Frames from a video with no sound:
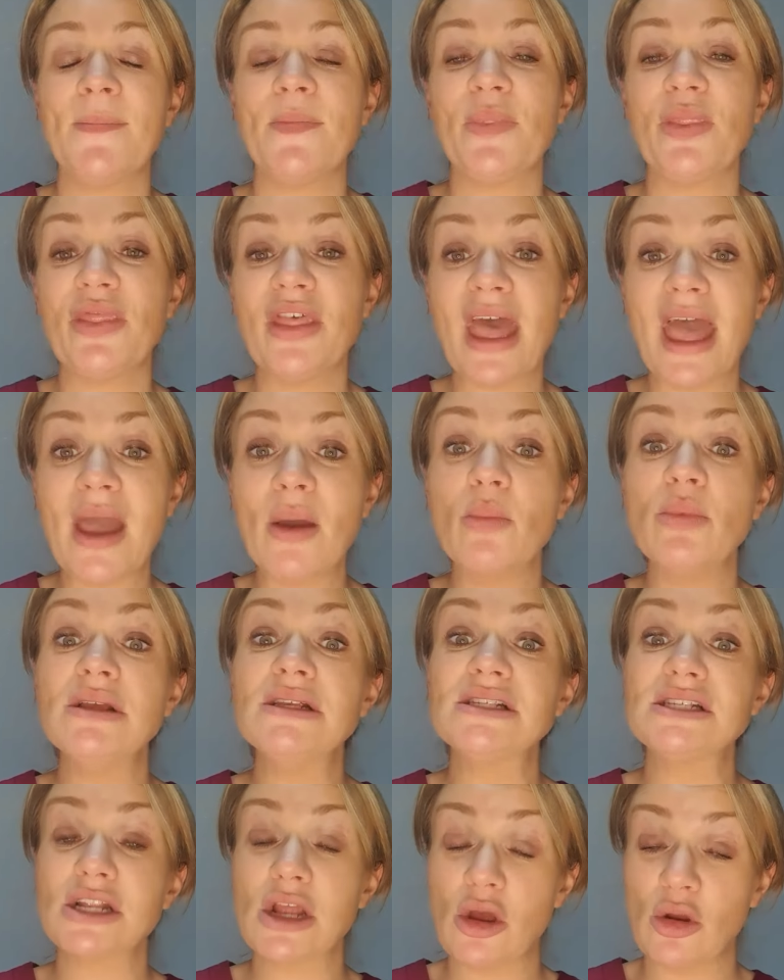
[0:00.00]
Then we
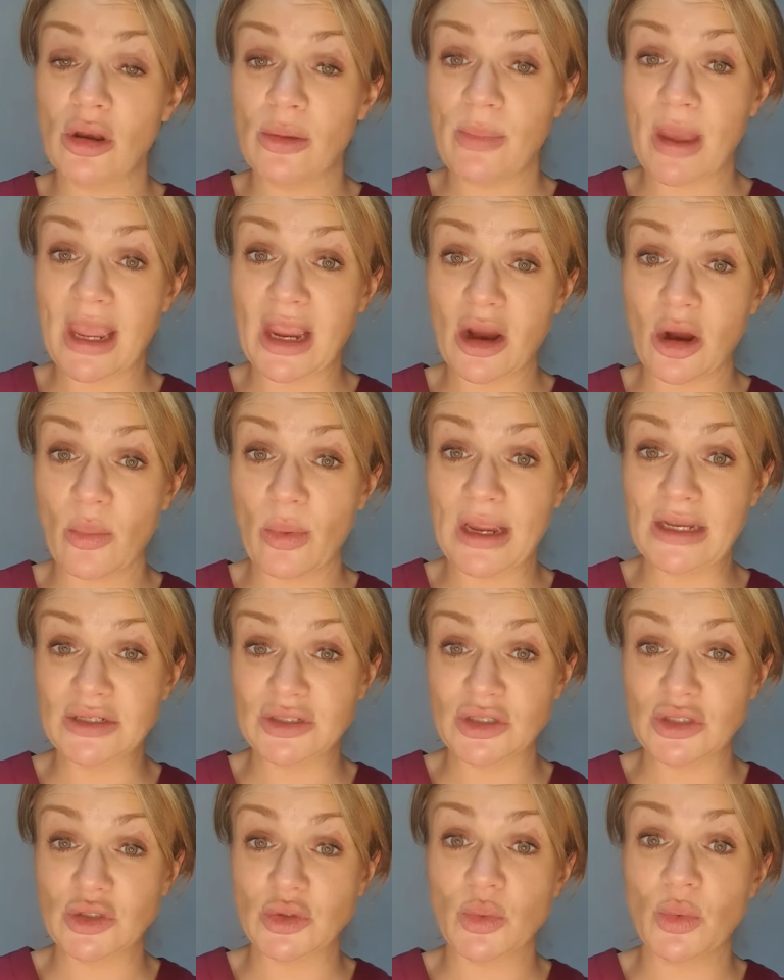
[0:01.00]
slowly make our way
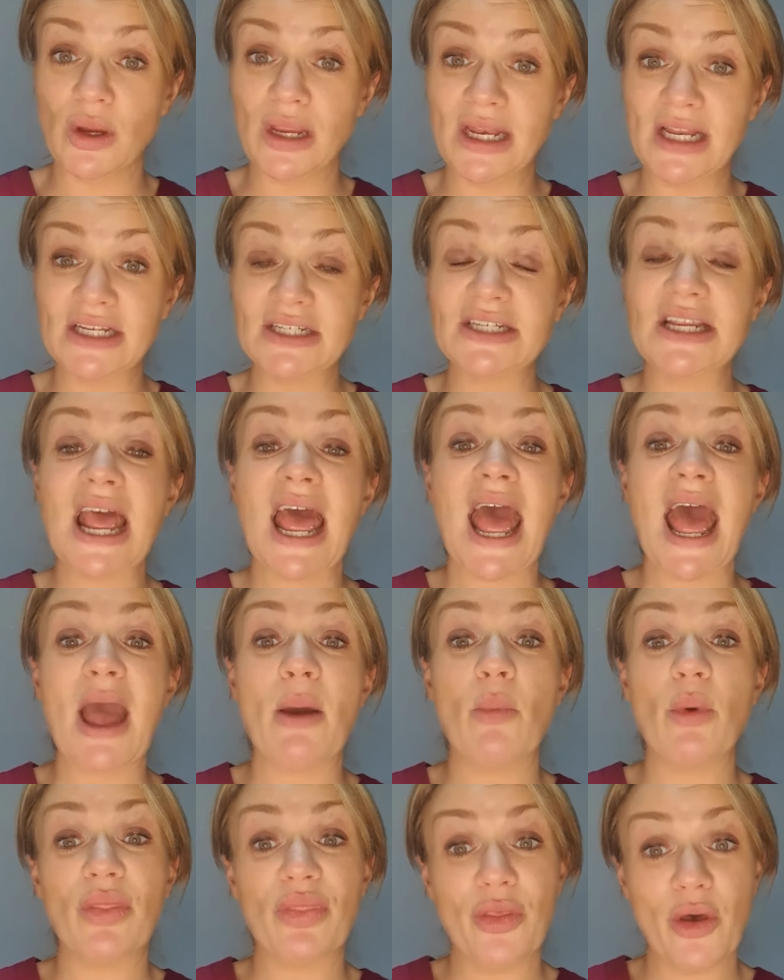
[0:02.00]
to the toilet
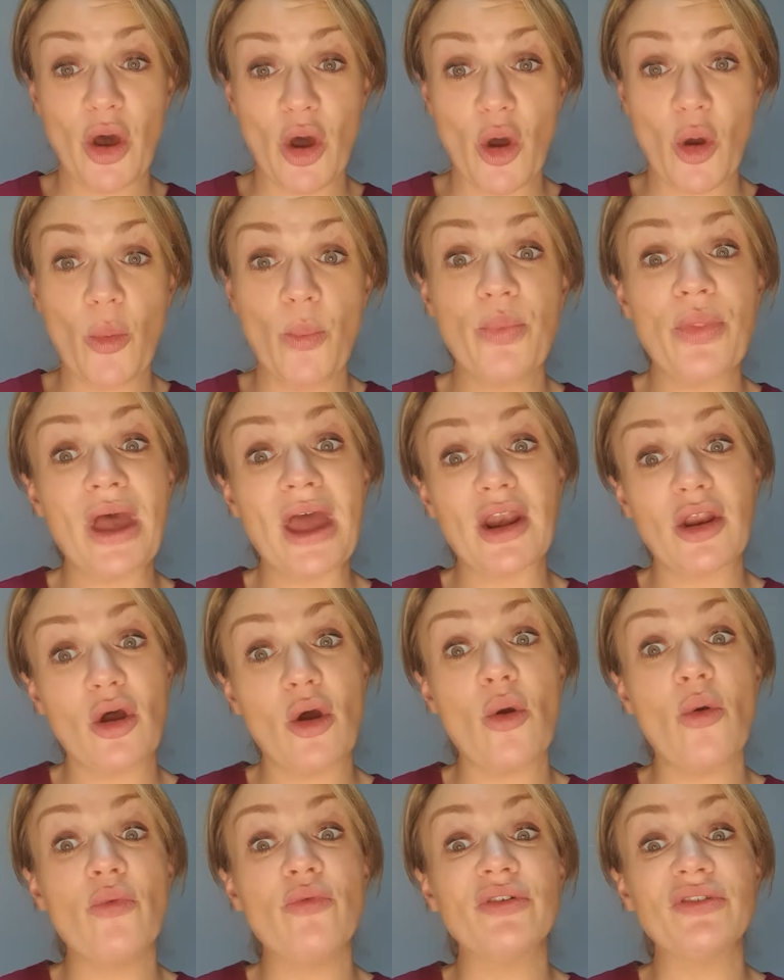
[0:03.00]
with the hope that
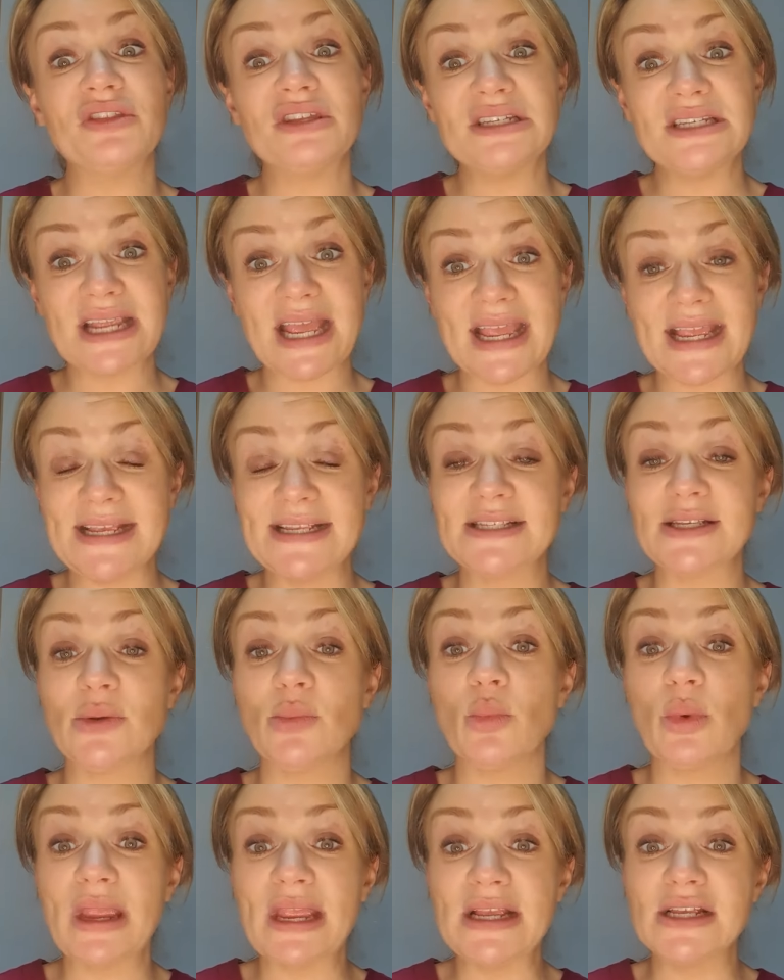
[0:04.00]
over the days
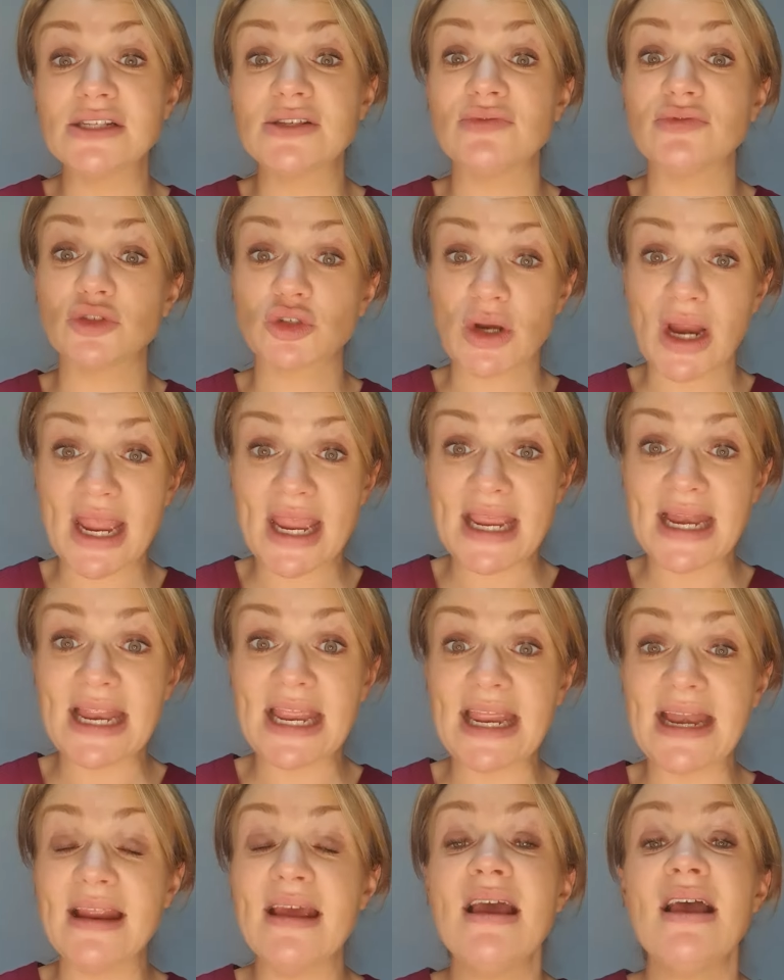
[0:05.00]
and weeks of
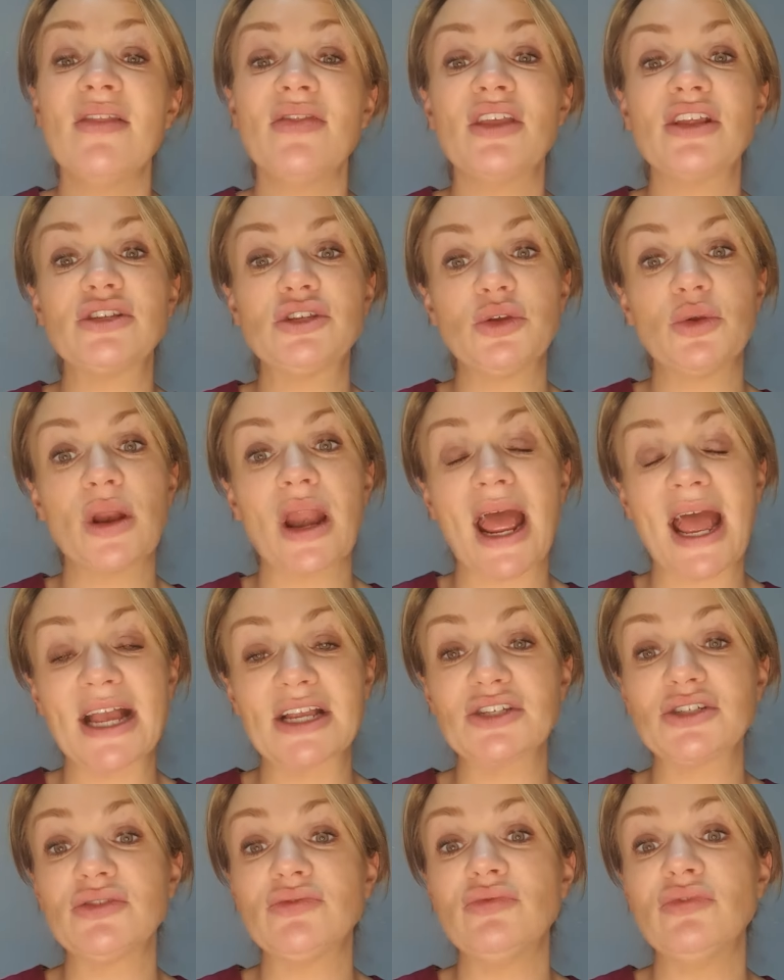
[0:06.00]
training that you can
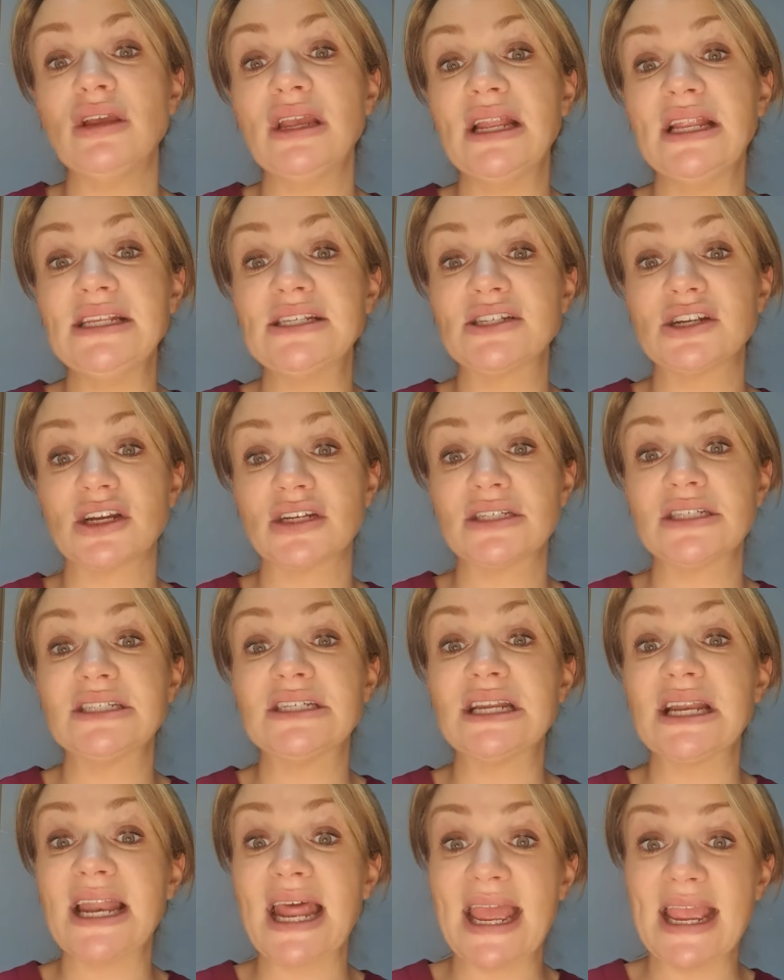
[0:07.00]
actually really start to
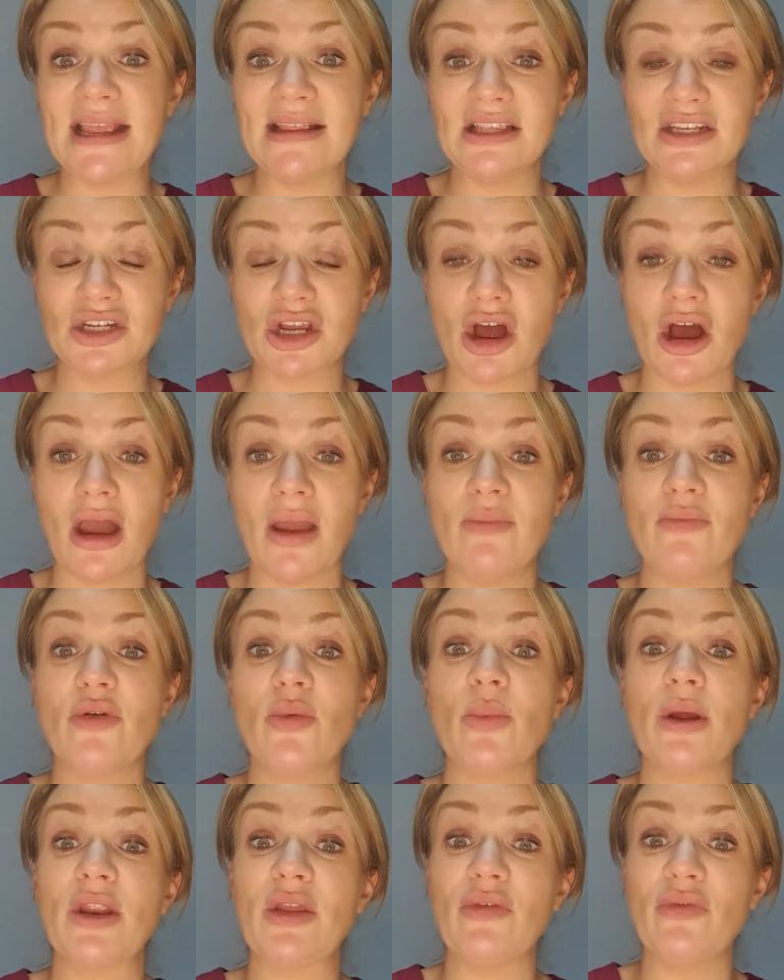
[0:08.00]
delay the time from
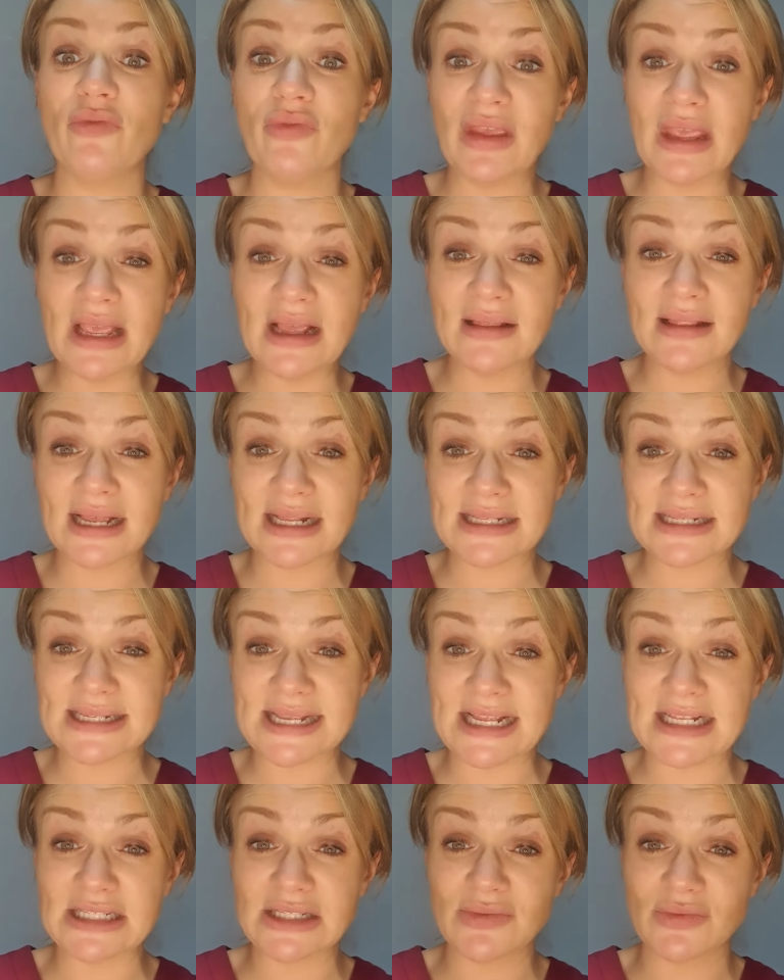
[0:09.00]
when you feel that
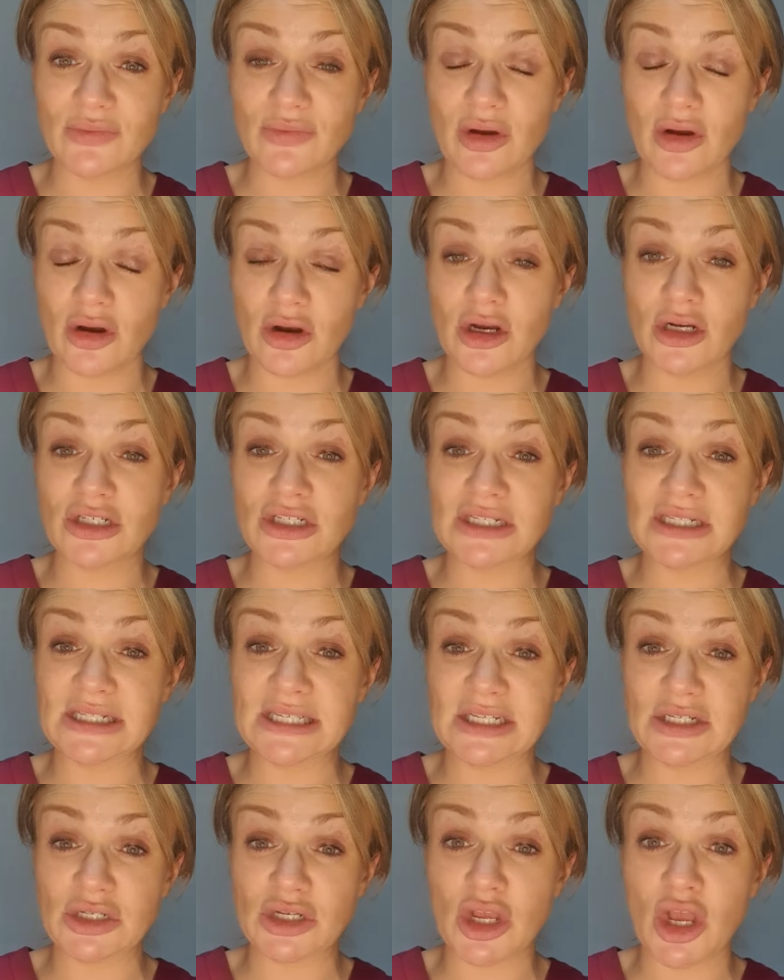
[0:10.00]
sense of
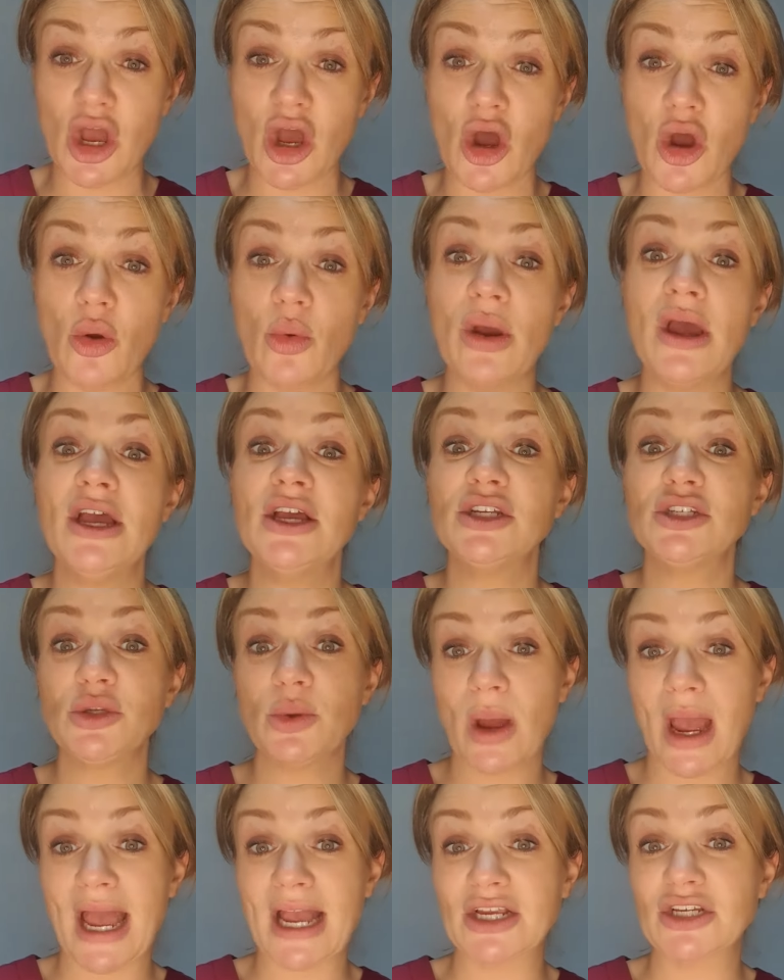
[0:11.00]
urgency to go
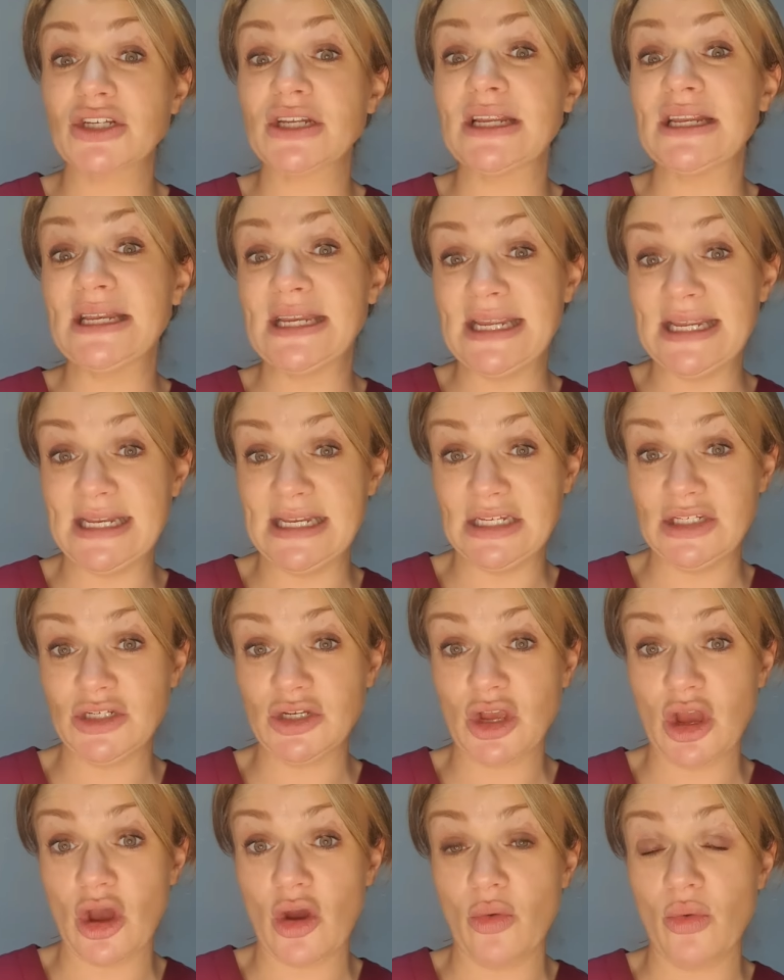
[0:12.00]
to actually needing to
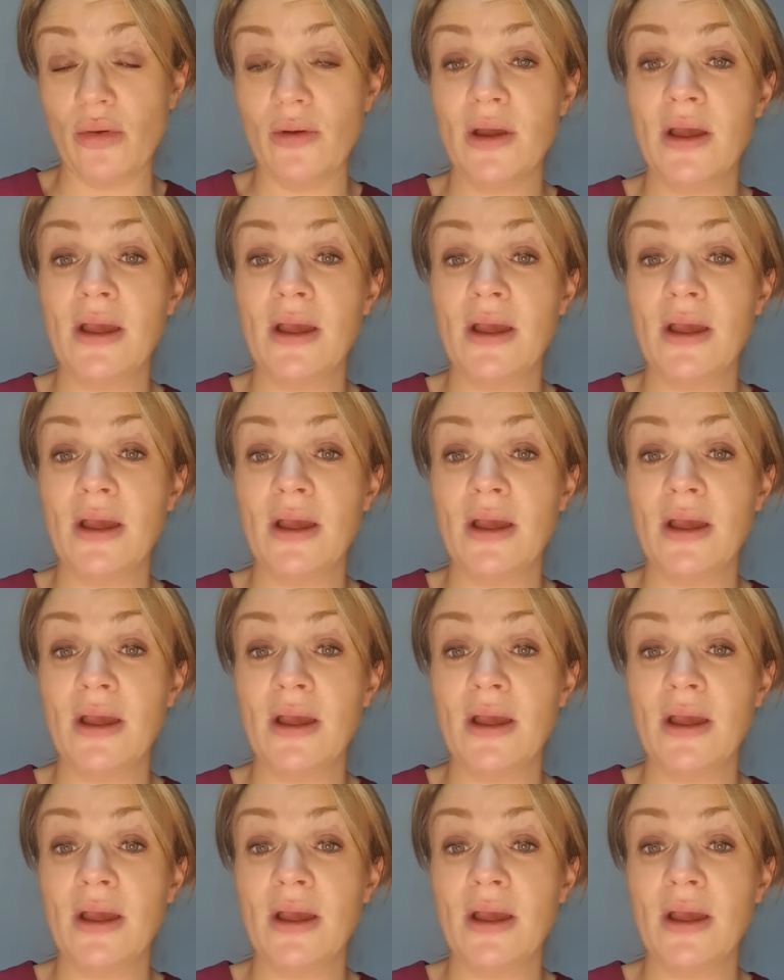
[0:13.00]
go.